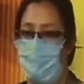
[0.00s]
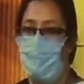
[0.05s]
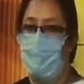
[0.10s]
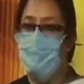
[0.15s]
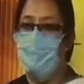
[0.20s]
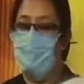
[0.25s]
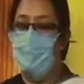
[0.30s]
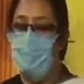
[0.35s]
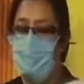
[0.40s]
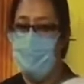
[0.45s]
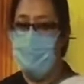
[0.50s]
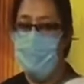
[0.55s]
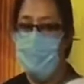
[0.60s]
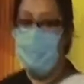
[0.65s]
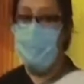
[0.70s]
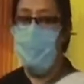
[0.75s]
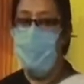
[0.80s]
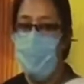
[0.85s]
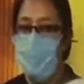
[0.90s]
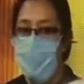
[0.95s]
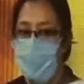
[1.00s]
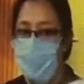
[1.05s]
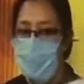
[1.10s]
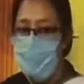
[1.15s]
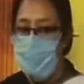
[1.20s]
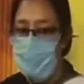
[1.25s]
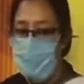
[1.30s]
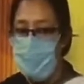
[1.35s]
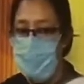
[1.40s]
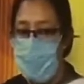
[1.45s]
So you see, your
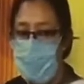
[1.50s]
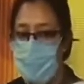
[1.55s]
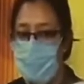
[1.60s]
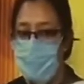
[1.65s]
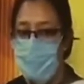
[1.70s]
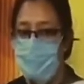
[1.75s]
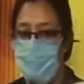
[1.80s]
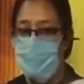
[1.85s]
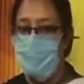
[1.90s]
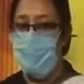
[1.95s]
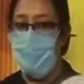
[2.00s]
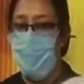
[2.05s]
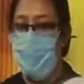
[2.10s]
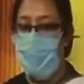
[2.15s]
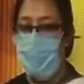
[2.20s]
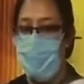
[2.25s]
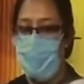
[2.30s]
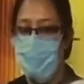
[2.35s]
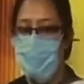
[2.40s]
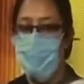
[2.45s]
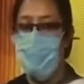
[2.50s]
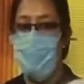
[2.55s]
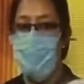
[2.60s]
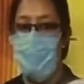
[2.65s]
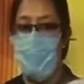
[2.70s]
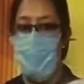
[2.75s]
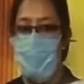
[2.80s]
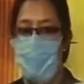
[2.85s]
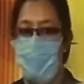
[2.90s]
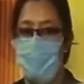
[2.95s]
introduction actually
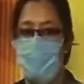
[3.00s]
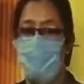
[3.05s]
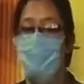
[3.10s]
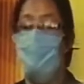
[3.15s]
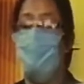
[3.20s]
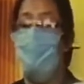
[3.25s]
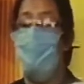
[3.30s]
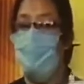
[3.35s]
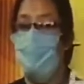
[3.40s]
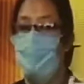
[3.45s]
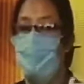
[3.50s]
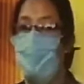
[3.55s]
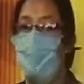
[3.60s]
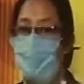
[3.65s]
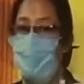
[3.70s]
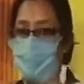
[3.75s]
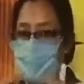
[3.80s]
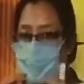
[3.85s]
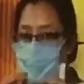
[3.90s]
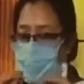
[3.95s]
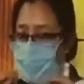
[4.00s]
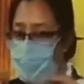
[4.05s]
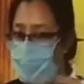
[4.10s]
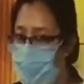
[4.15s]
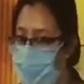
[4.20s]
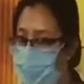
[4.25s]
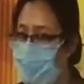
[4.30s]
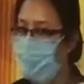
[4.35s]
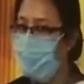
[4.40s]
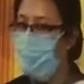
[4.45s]
has your
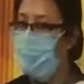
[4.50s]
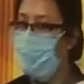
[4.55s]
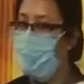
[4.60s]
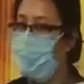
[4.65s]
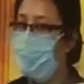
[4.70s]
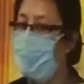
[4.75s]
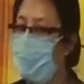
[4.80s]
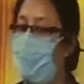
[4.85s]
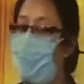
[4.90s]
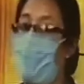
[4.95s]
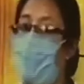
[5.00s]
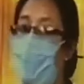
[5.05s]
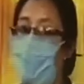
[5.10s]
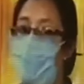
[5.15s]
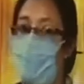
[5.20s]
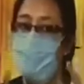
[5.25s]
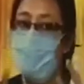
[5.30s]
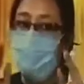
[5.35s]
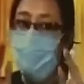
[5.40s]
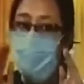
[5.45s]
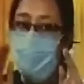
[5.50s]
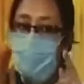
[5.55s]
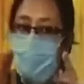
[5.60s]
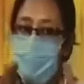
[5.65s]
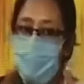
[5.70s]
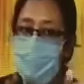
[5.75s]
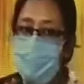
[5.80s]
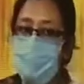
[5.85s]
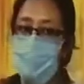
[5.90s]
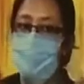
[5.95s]
program and the
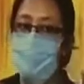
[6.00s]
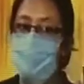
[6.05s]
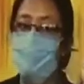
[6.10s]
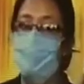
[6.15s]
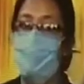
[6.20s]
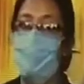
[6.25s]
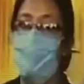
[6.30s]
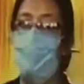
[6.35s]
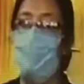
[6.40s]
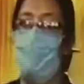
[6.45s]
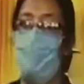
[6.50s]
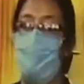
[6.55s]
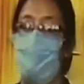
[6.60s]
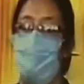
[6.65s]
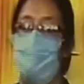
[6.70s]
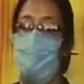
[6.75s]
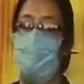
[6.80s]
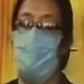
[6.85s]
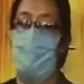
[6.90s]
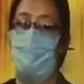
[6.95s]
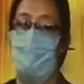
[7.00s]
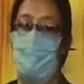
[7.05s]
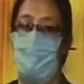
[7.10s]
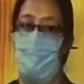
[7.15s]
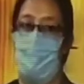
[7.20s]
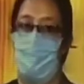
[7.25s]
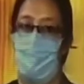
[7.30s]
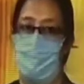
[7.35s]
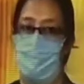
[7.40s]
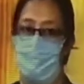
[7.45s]
reasons for having that
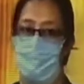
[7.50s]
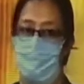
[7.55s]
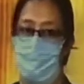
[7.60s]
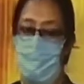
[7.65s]
program.